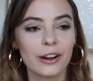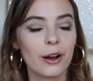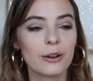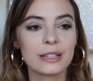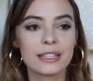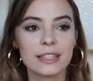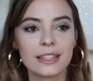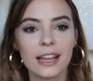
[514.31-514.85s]

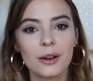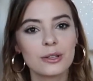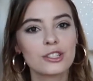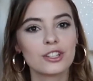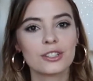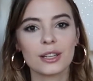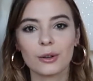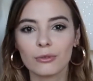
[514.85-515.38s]
always
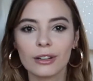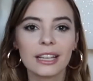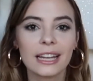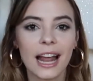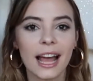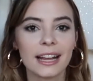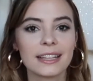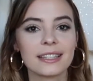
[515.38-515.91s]
just look really
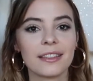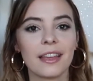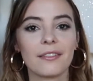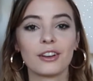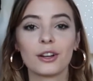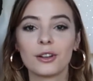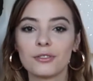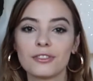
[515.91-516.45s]
nice, and they have
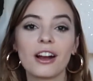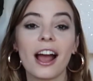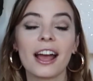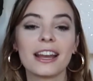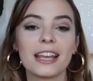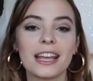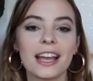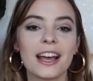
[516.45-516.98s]
a good
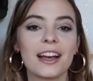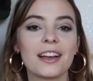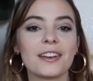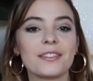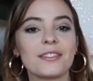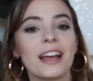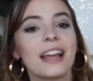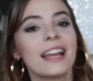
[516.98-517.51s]
variety
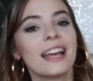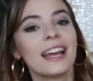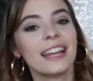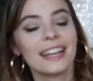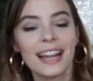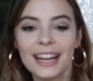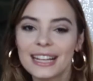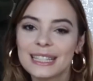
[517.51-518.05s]
of
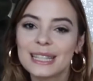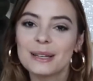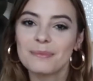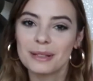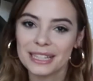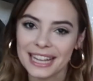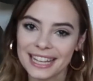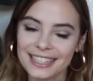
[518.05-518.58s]
nice
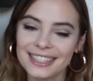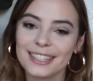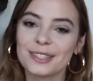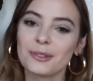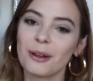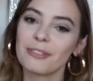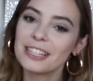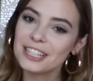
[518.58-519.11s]
plants.
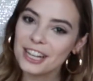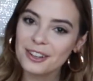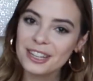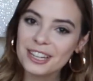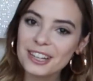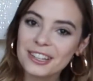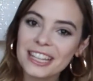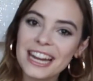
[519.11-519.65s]
So I reached out to
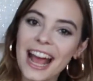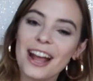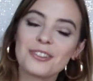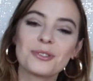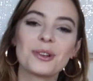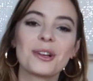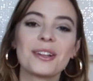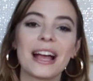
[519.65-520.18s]
Nearly
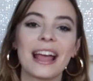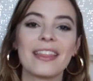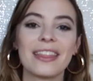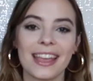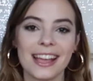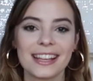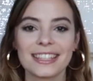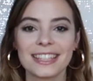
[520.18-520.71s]
Natural, and
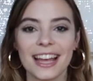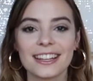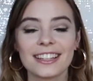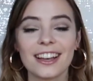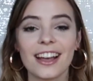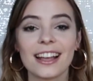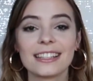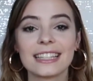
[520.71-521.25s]
they sent
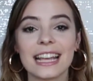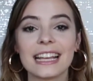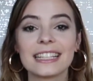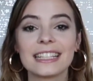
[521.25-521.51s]
us a